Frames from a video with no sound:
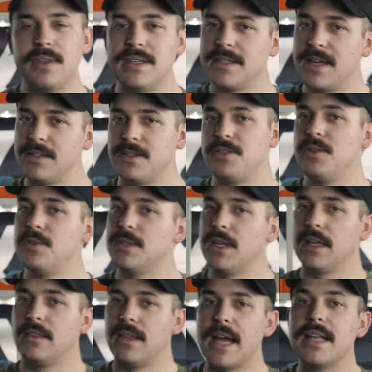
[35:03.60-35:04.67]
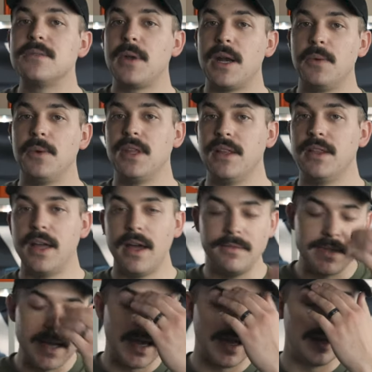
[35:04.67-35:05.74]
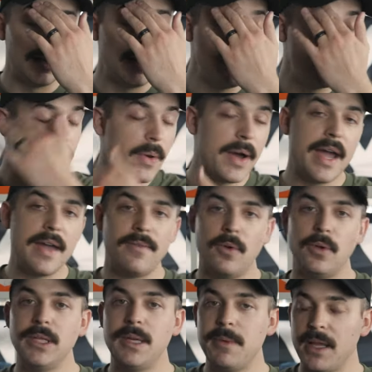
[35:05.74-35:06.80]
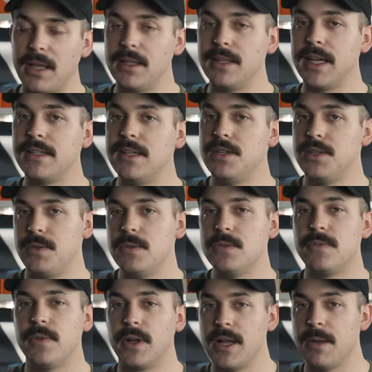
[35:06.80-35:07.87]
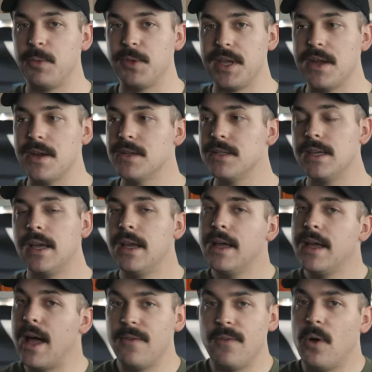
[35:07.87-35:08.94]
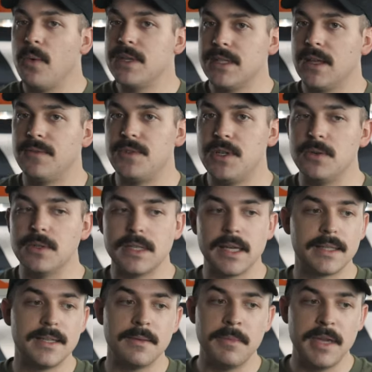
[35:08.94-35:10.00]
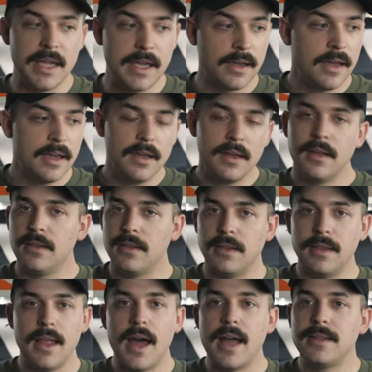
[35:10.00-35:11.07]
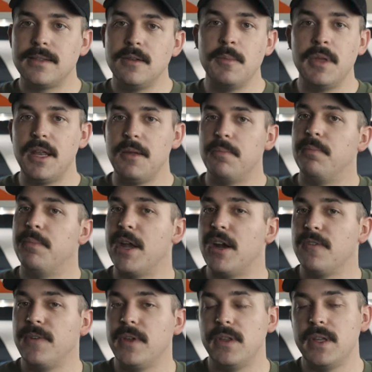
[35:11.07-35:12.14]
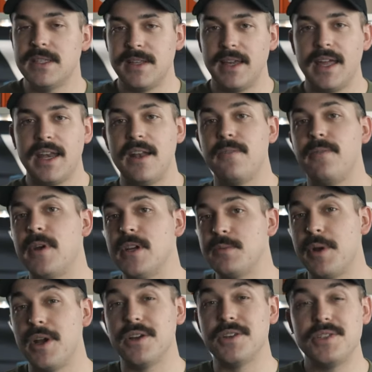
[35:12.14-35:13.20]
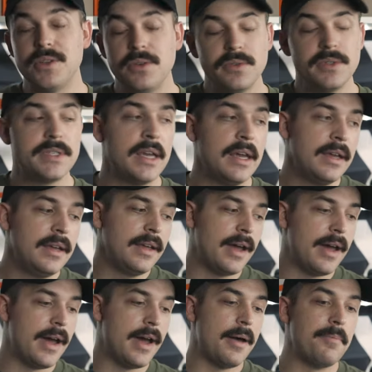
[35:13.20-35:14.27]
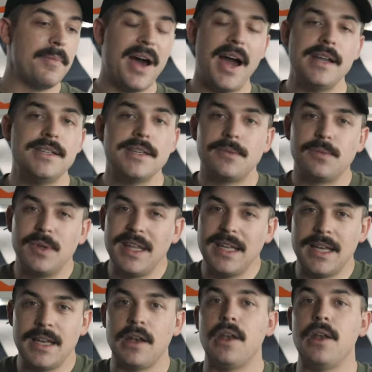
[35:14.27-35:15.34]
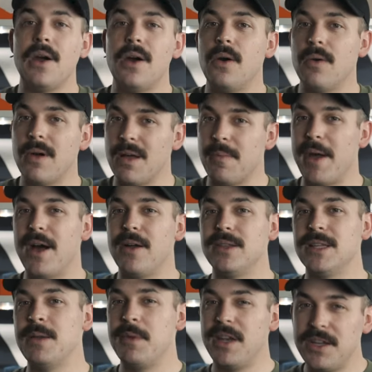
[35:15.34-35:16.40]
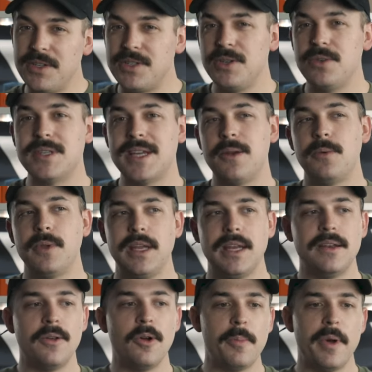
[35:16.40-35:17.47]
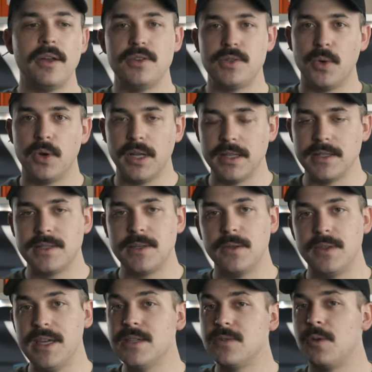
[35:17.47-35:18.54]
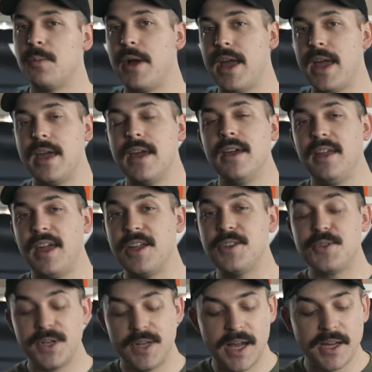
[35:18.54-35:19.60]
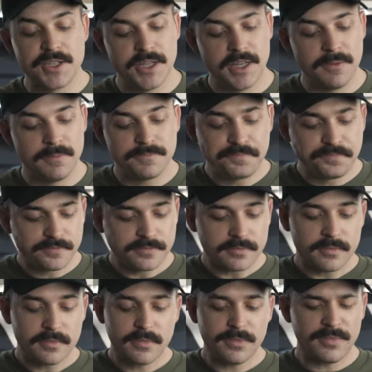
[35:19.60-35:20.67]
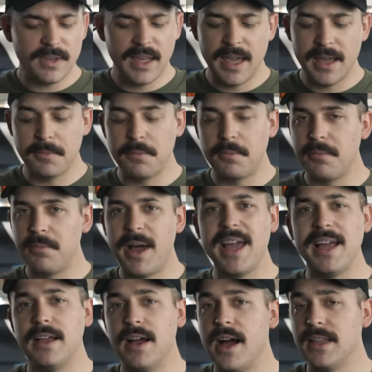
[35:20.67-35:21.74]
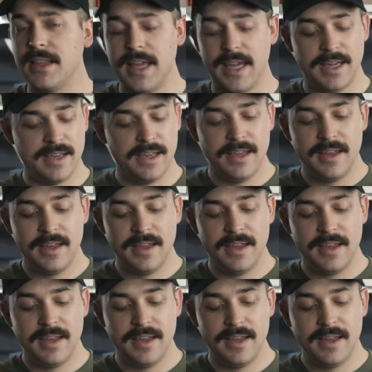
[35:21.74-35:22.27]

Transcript: these kinds of shoes, like that's what I really loved. And even though I have only been collecting shoes for a couple years, I've always loved shoes. Like to me, not too many better feelings than getting a fresh pair of shoes. Um, I just really didn't know about limited shoes. I really didn't know about Jordan. So these were my introduction, and my God, like